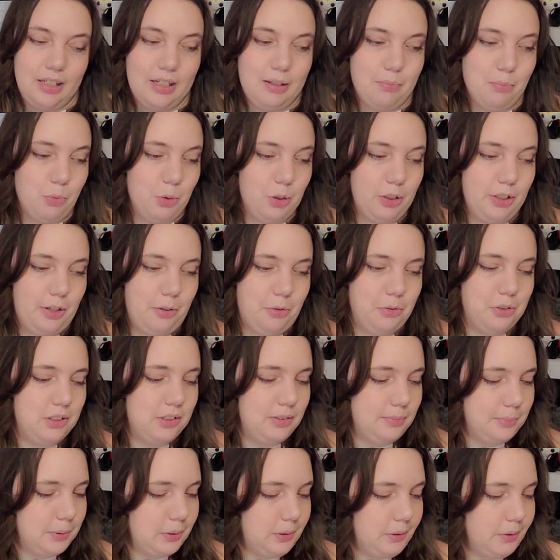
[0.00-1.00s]
and more
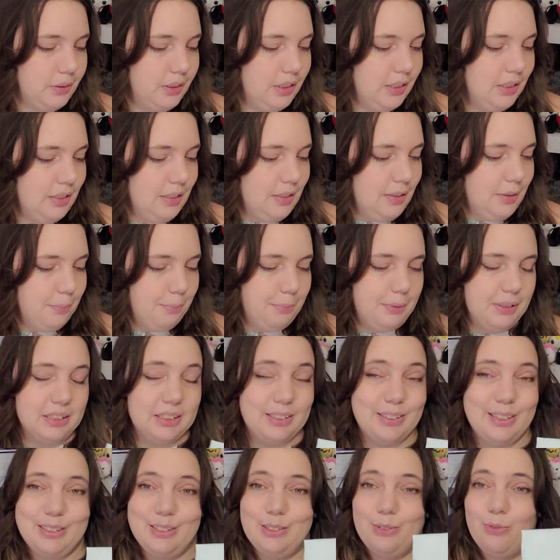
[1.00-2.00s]
noticeable,
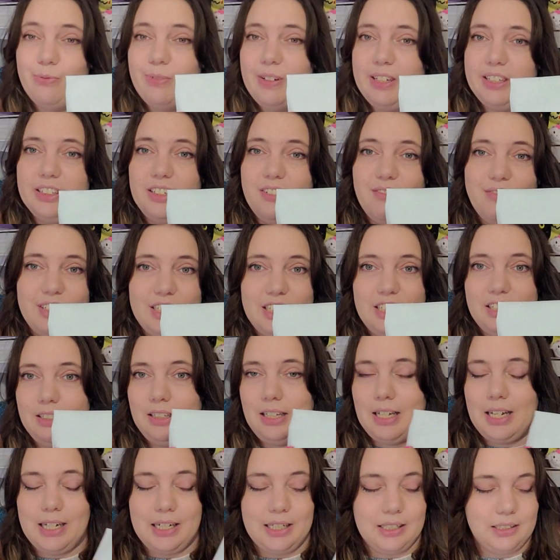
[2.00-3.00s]
but it's very, very
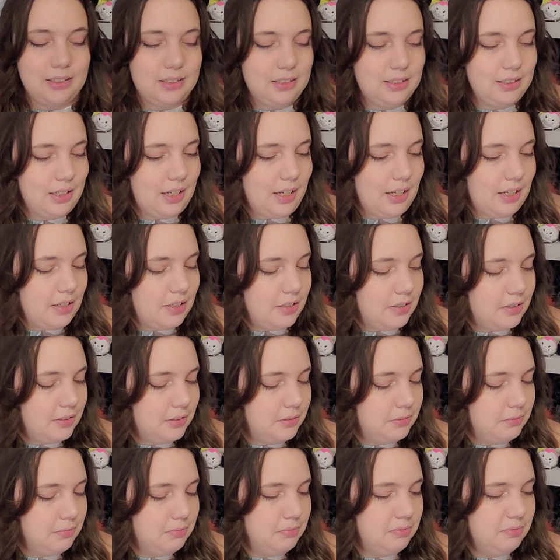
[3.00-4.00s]
light.
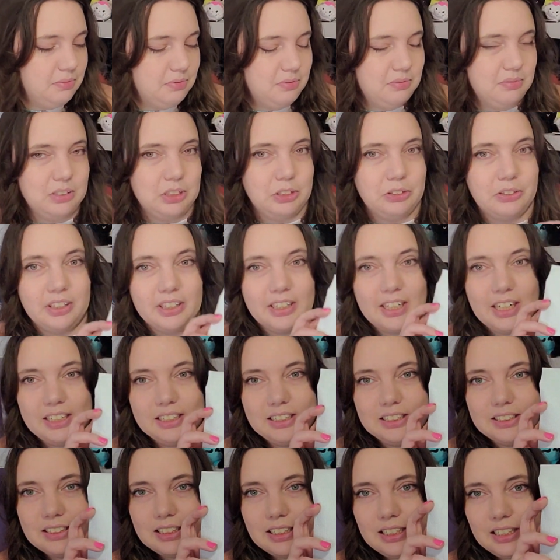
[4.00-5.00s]
You can kind
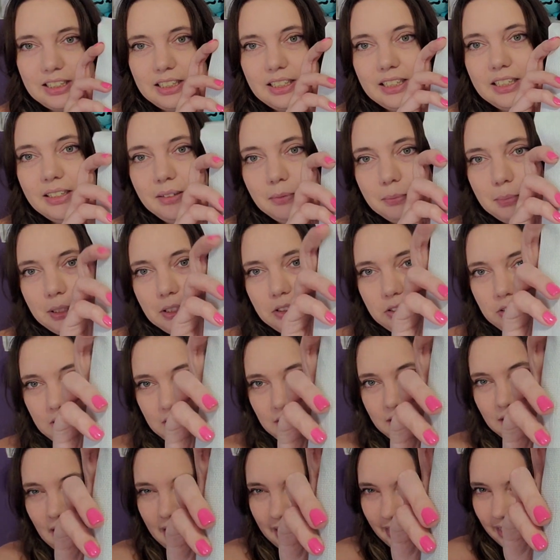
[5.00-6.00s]
of see it in
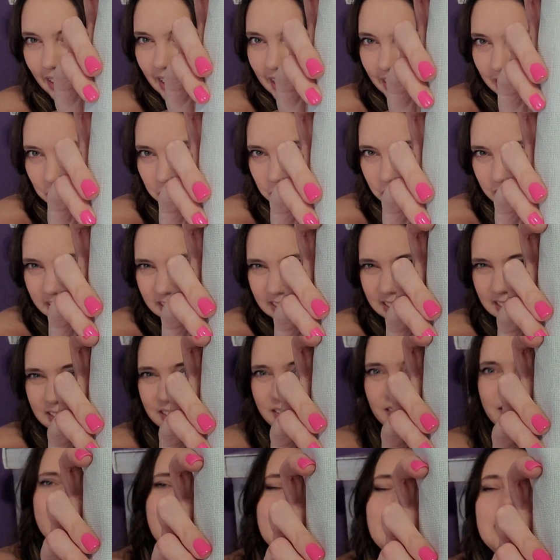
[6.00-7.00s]
person. I think you can see it
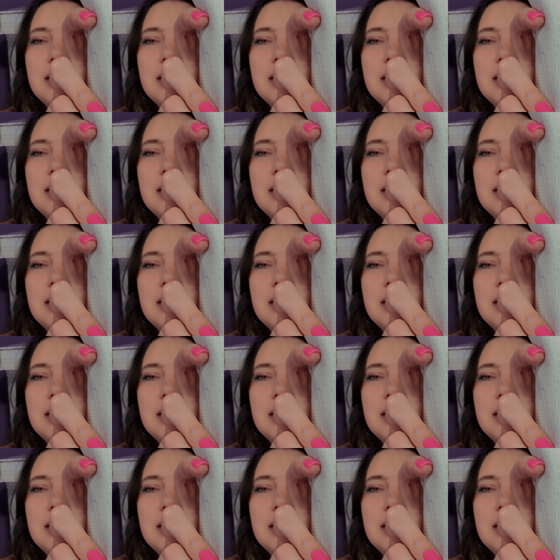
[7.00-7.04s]
on